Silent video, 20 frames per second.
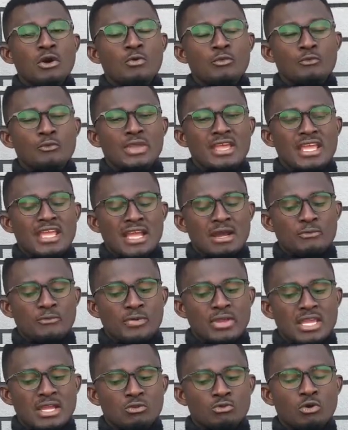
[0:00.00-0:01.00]
we
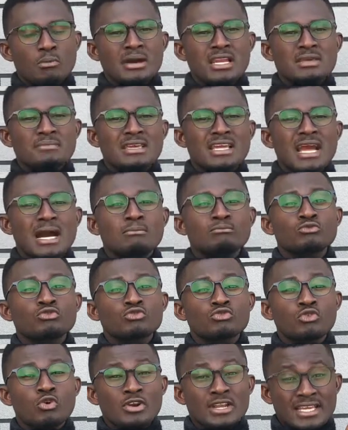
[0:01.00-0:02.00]
normally become
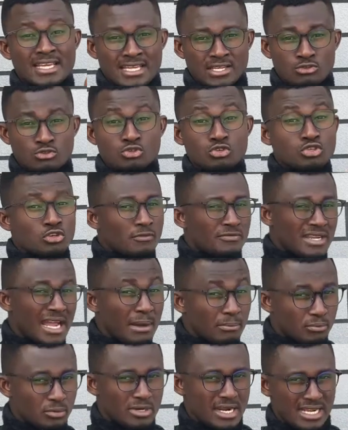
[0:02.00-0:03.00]
chronic use of
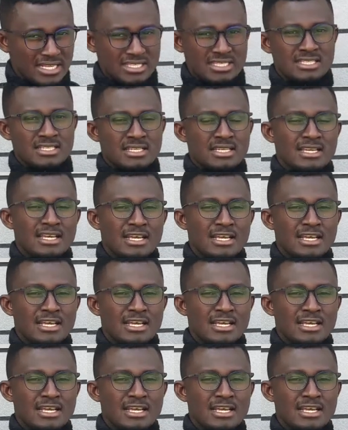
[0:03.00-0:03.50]
that product.